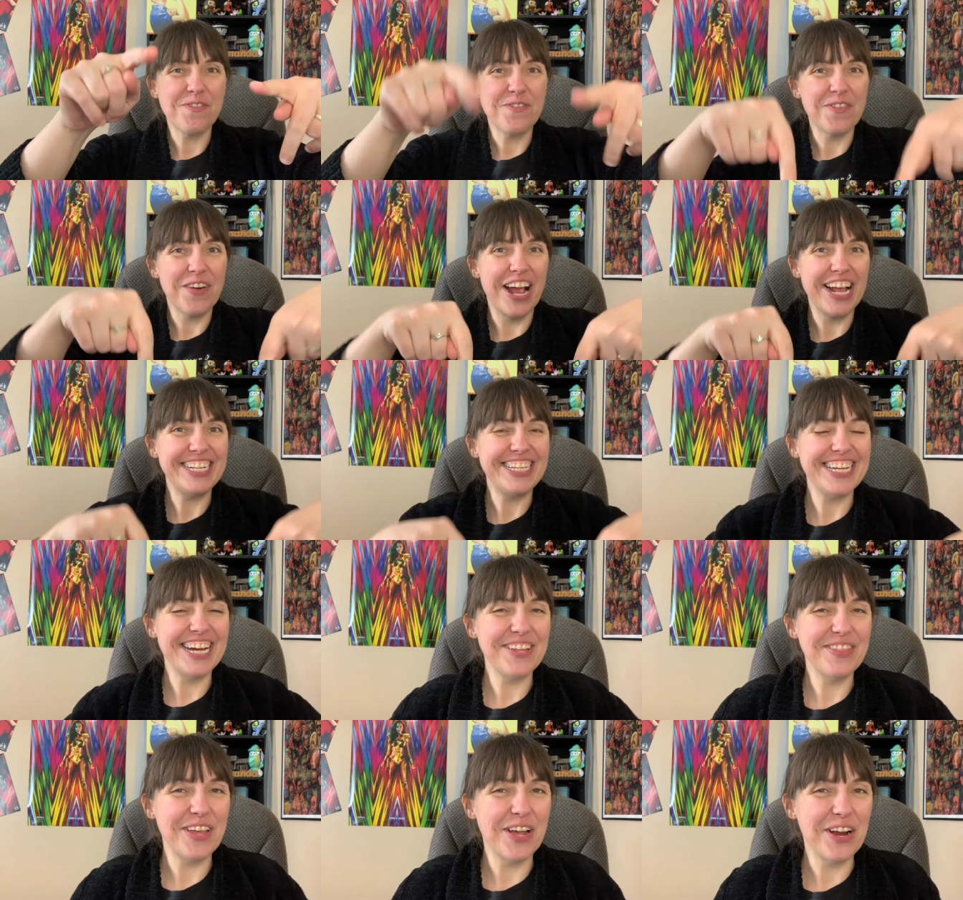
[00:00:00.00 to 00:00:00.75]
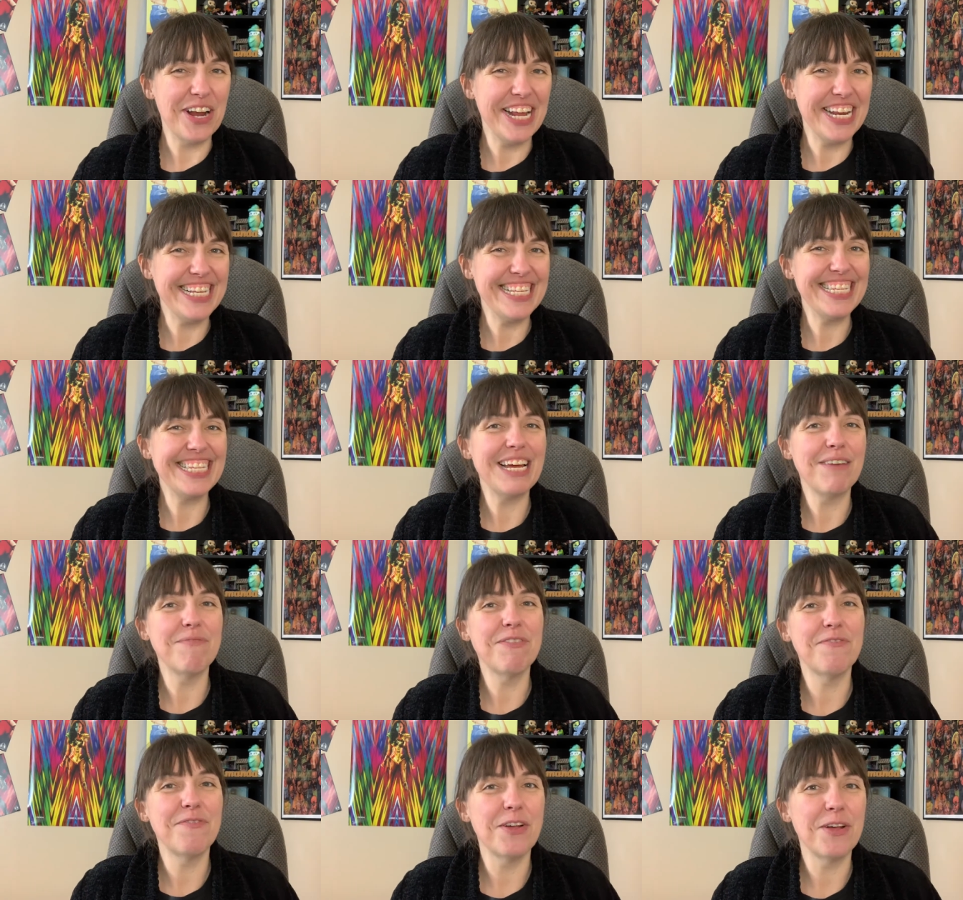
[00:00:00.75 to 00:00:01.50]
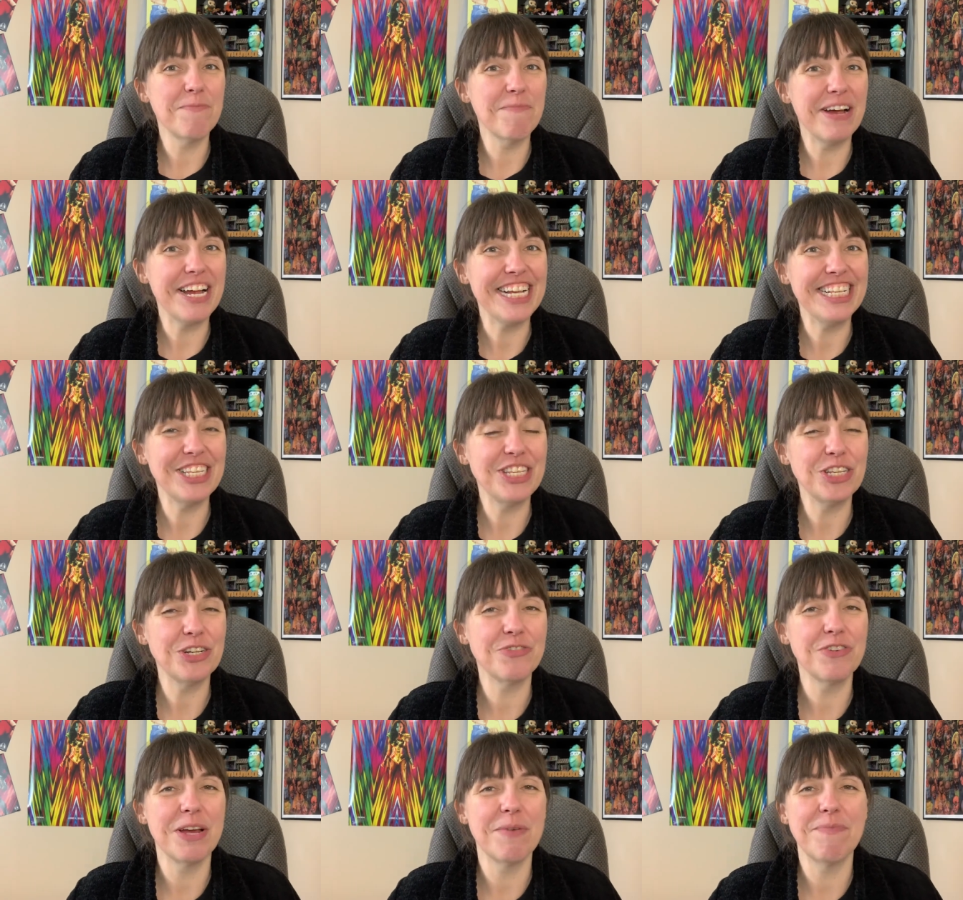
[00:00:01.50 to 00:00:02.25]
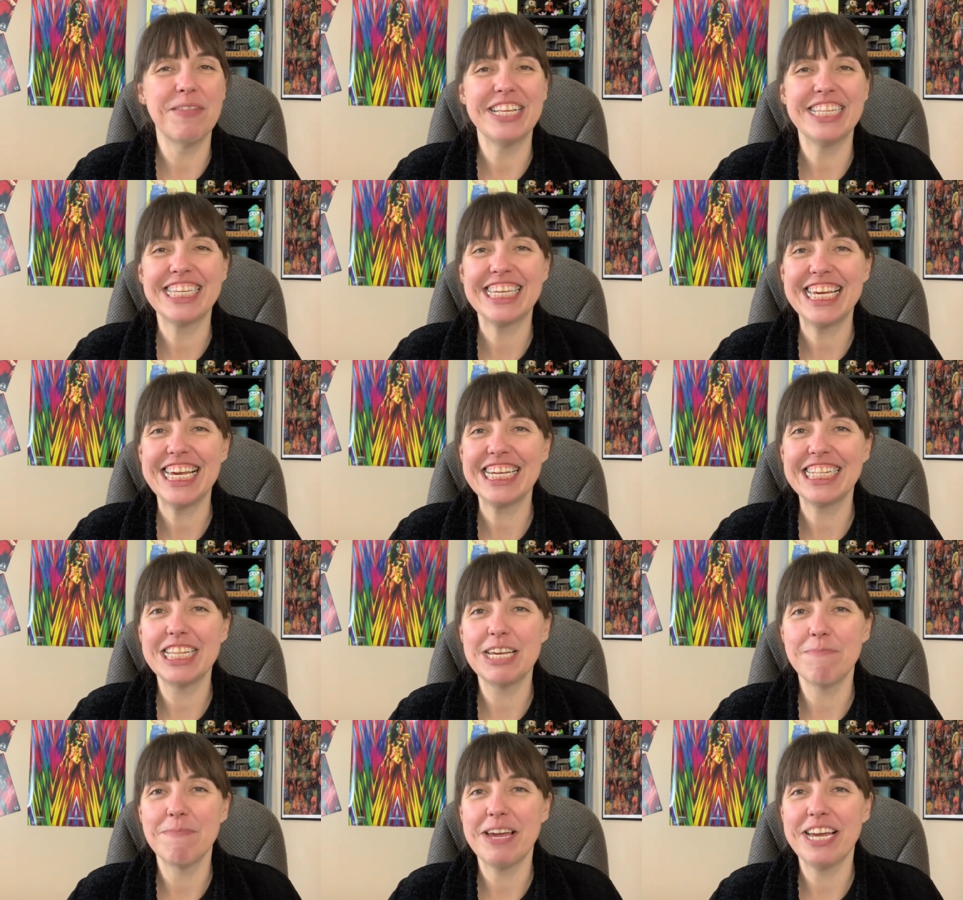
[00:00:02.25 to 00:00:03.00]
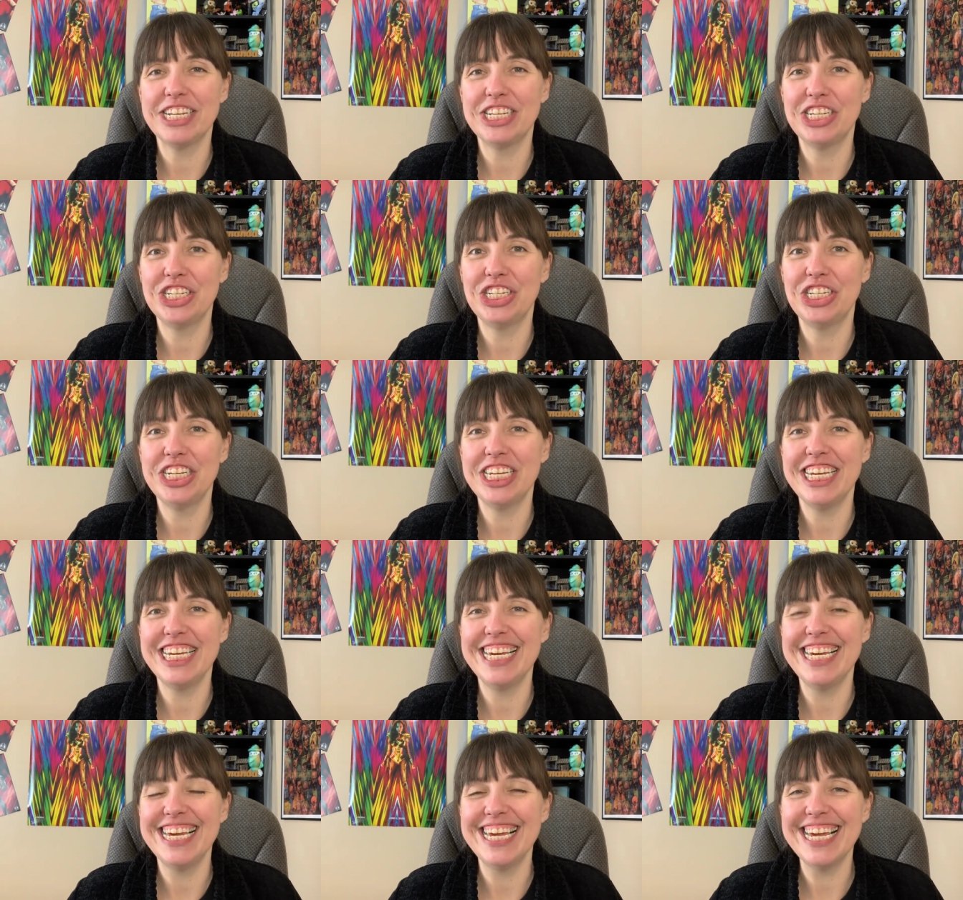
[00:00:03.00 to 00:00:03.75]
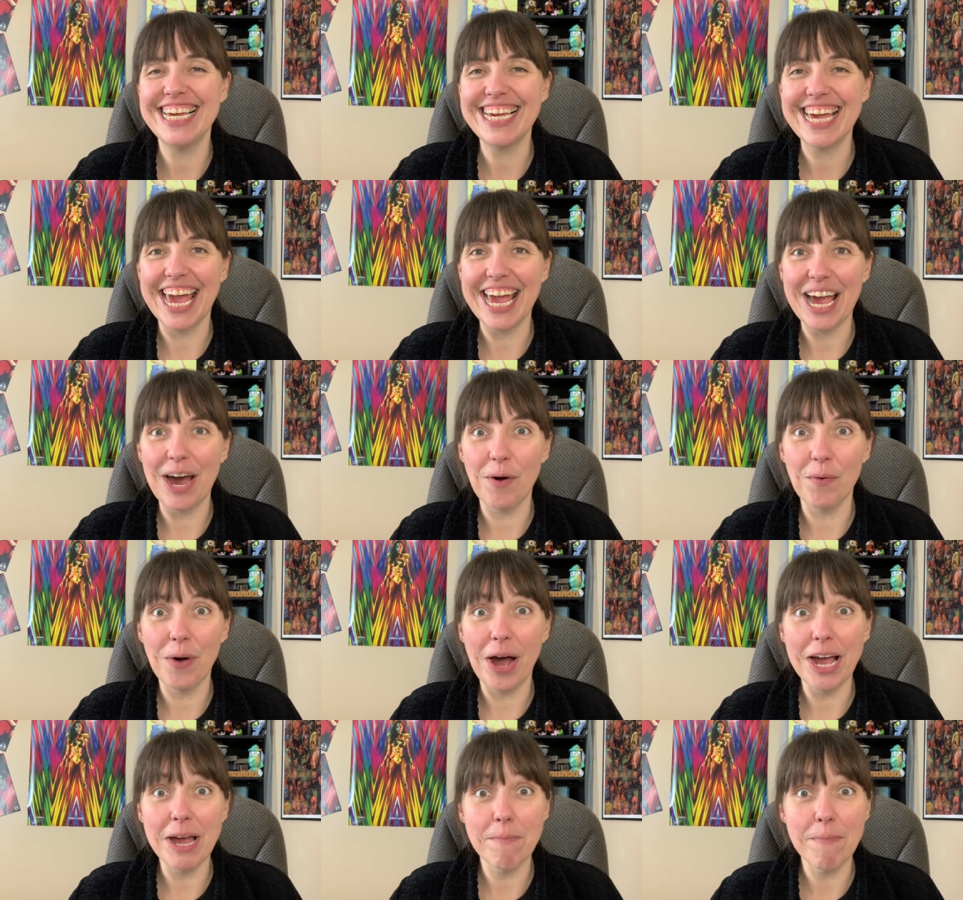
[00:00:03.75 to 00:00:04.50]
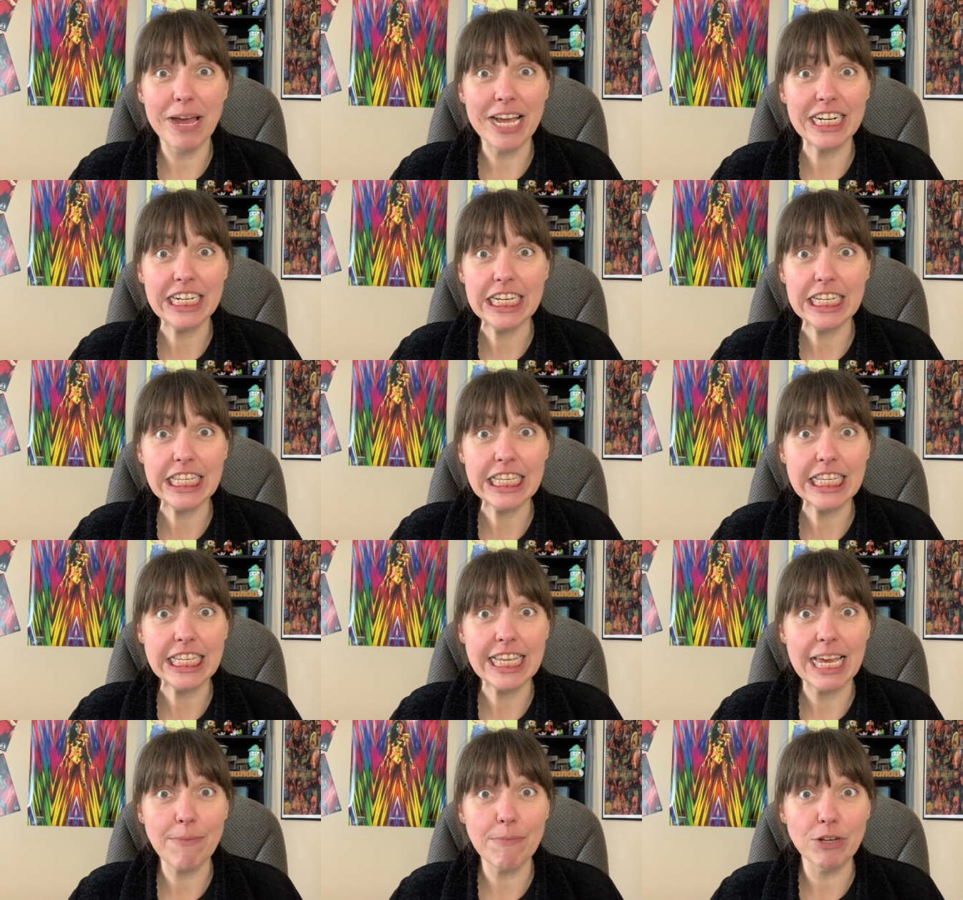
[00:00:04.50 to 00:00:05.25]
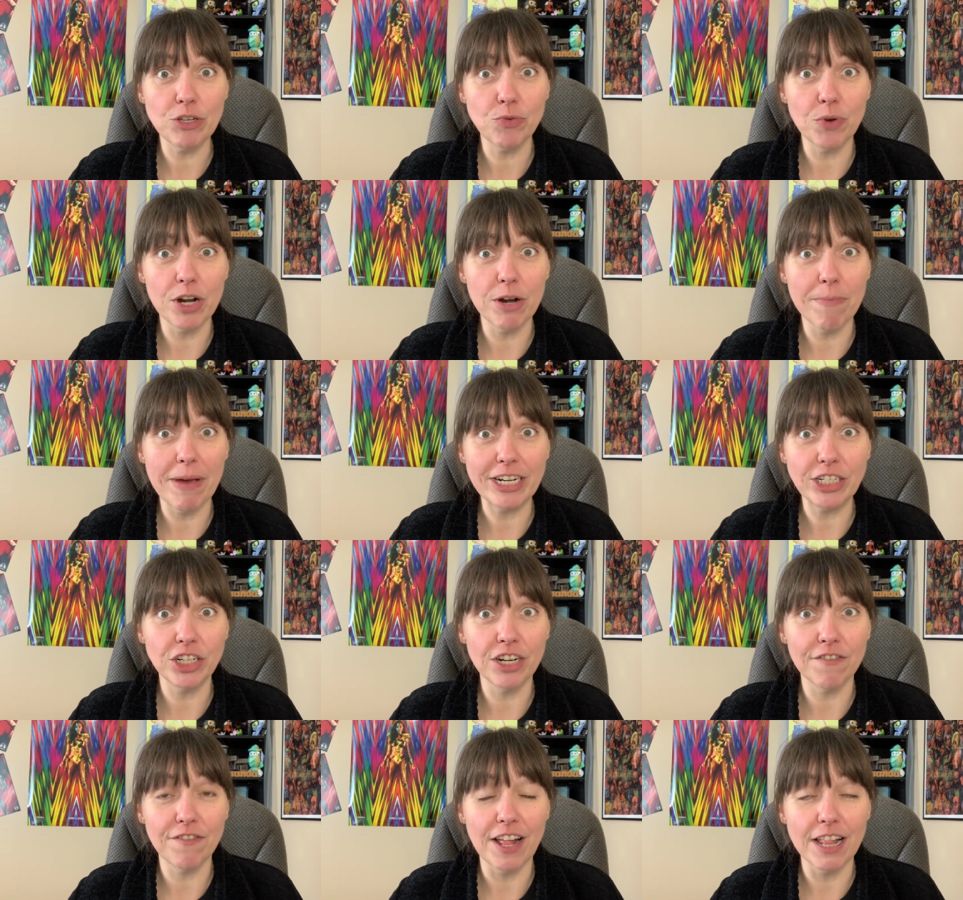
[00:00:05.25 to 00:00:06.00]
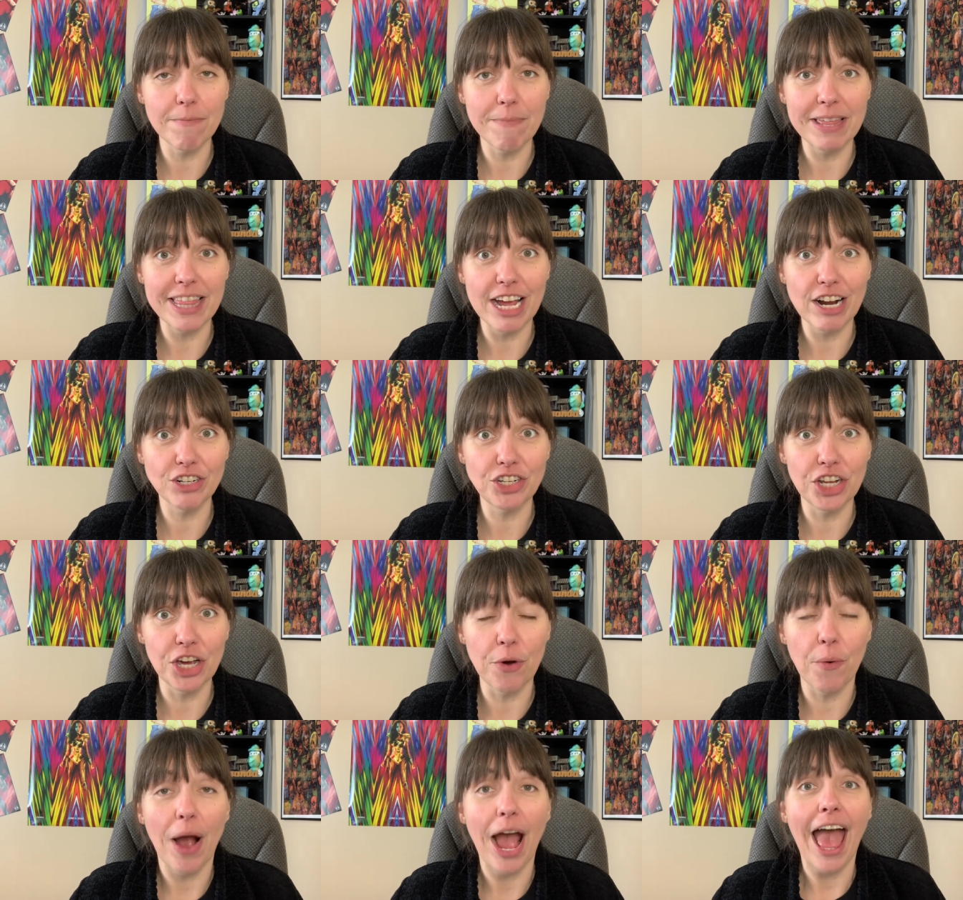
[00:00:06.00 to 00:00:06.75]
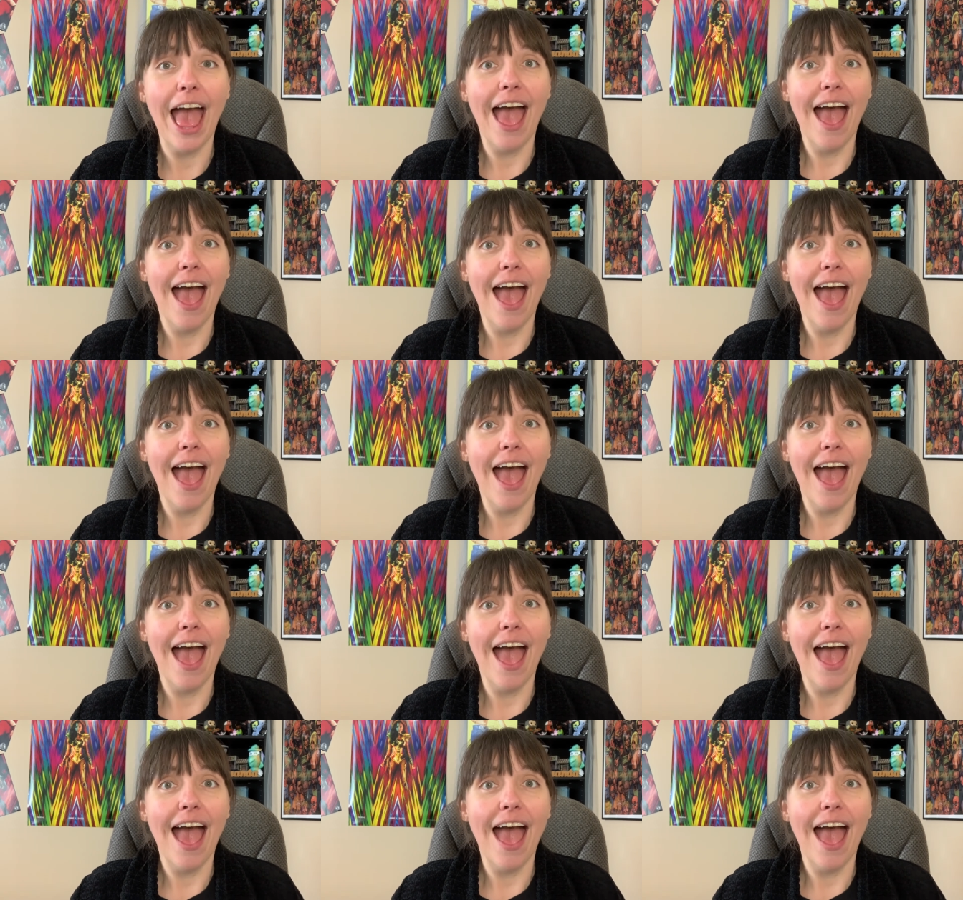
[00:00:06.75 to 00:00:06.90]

Right down there. And it's time to follow my Instagram. That's Geekly Amanda. G E E K L Y Amanda. It's the same on Twitter. Make sure to follow me there too.